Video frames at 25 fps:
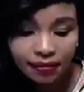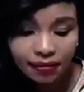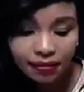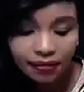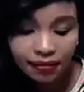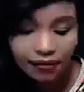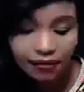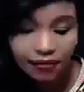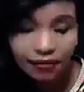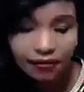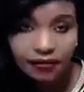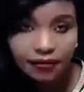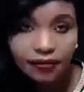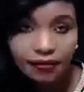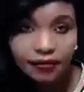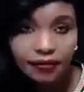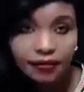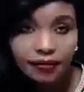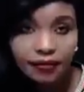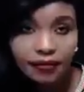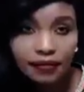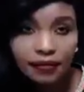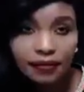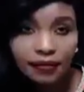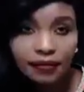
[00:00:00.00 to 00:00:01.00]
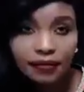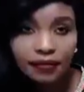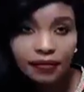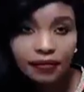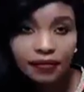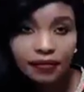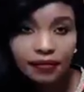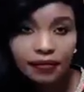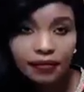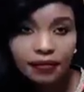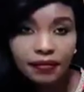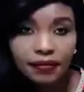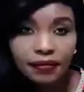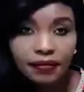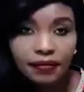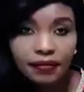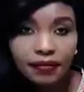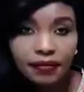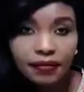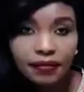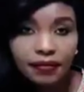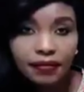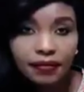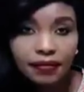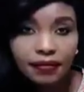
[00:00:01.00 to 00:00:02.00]

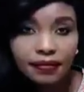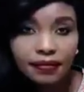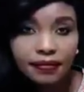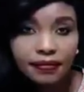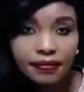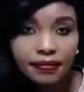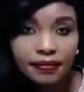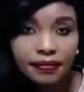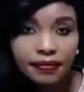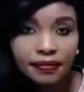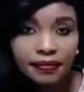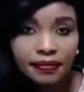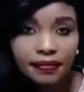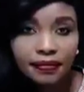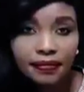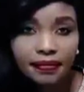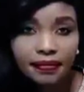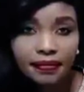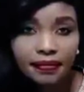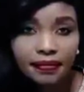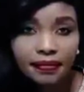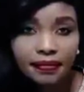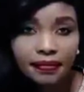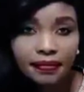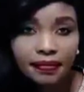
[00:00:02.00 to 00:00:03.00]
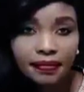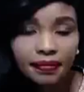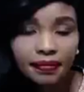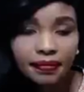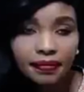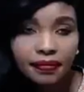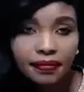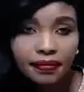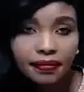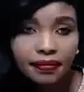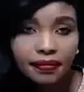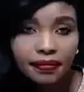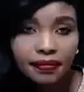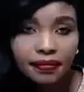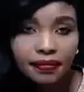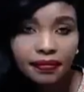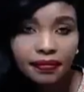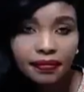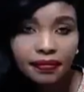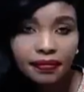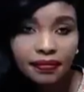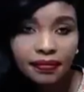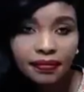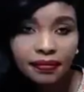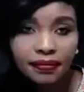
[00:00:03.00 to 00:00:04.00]

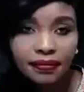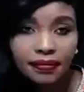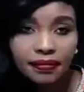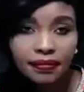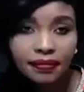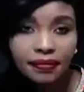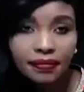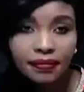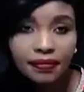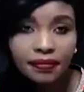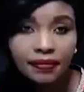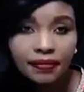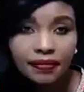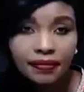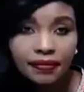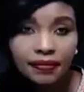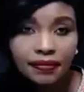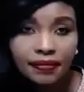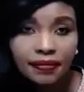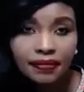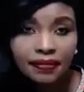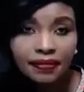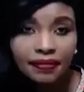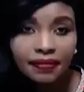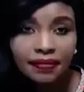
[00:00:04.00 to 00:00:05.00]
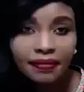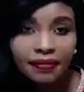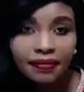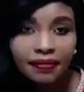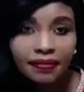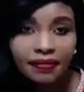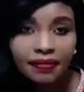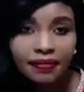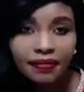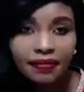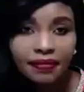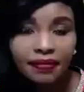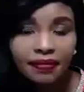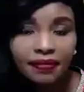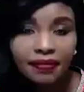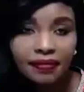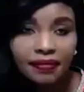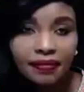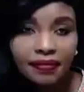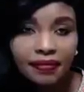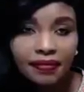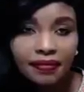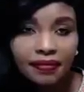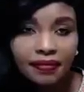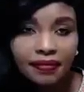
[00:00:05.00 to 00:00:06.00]

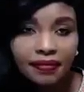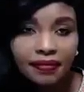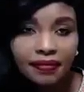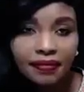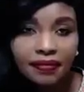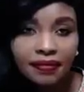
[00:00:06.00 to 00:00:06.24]
(not speaking)